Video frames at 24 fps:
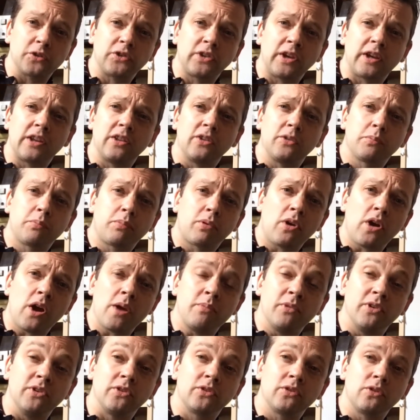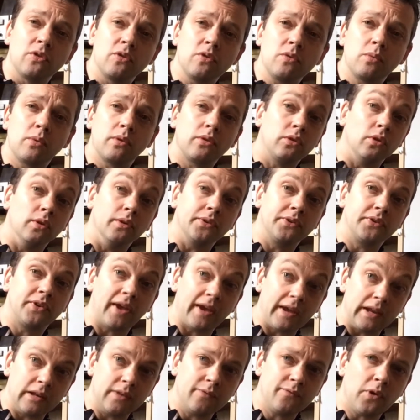Dickens Primary School with your
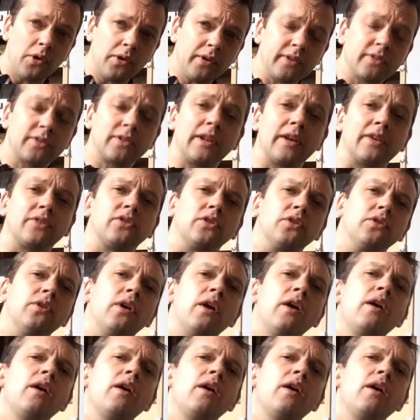daily phonics lesson.